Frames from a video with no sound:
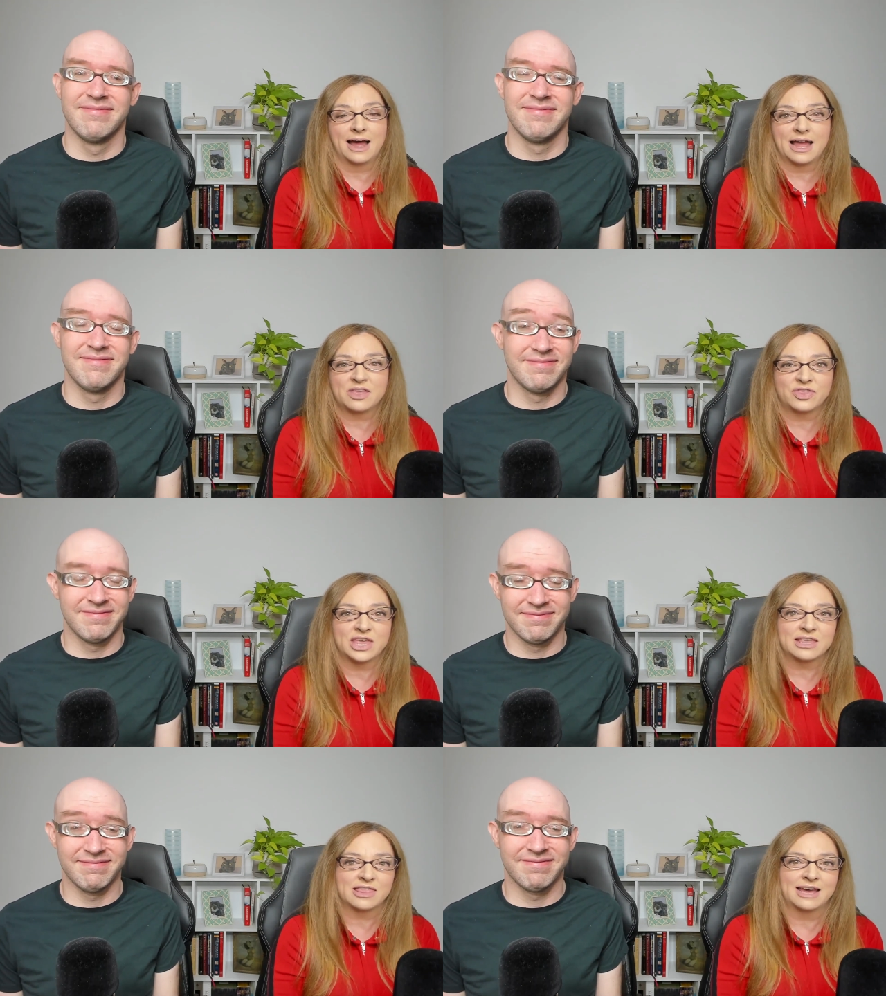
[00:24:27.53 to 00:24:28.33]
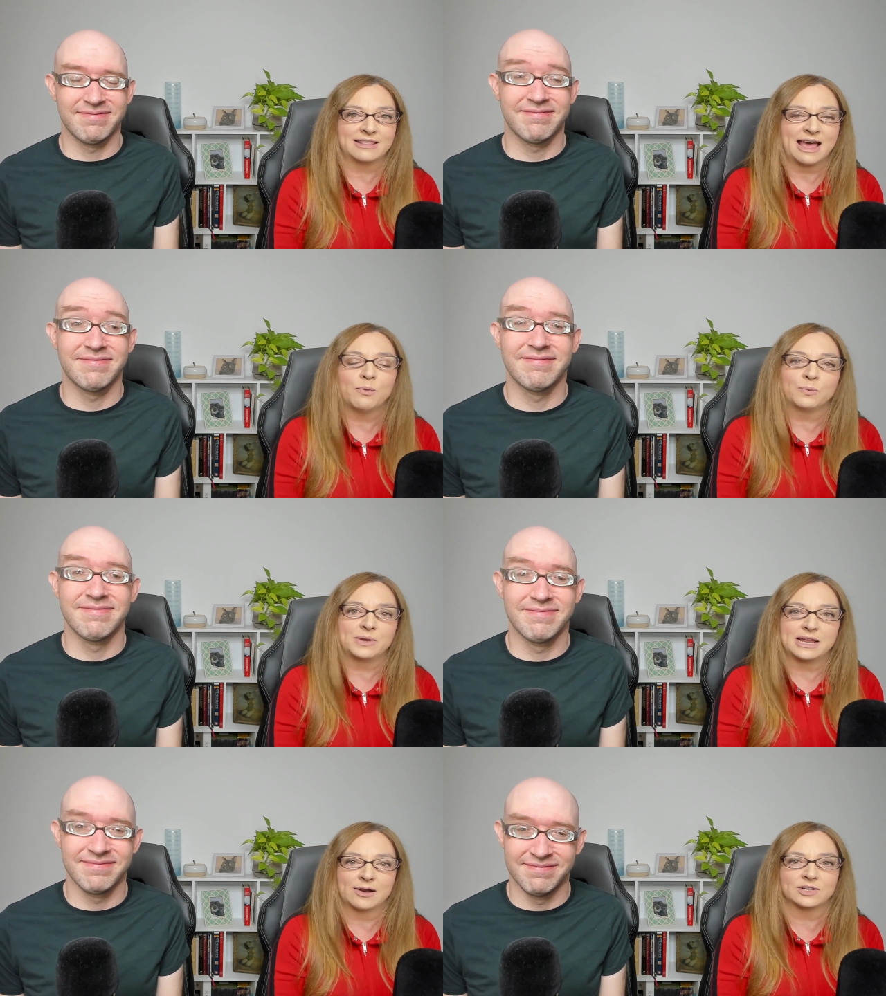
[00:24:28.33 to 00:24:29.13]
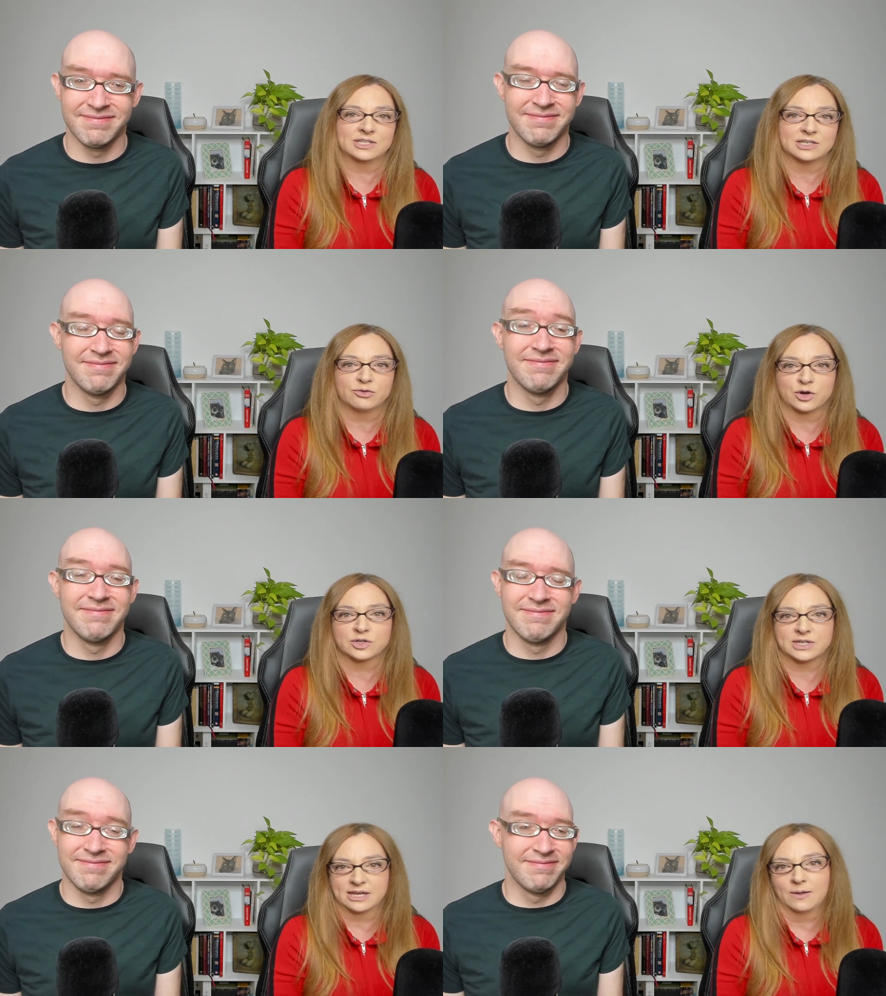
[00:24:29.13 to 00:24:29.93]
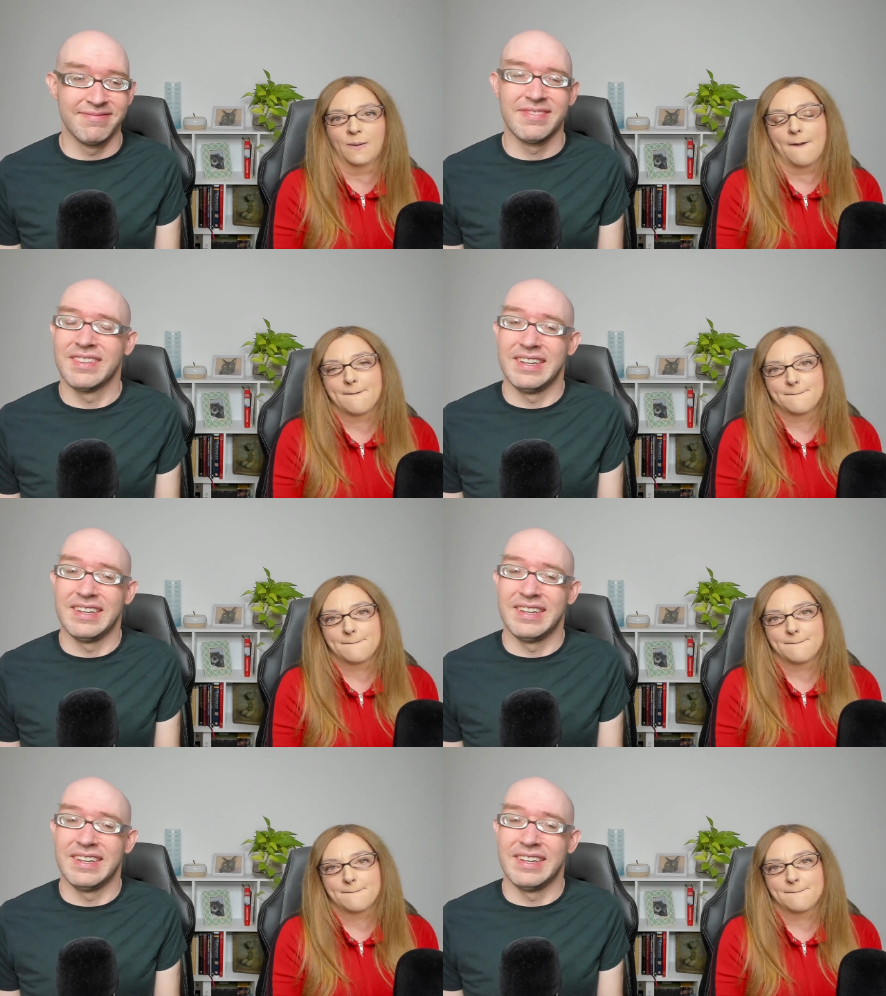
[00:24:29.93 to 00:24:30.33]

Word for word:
Speaker 1: I think that that will be Harrison's first kill.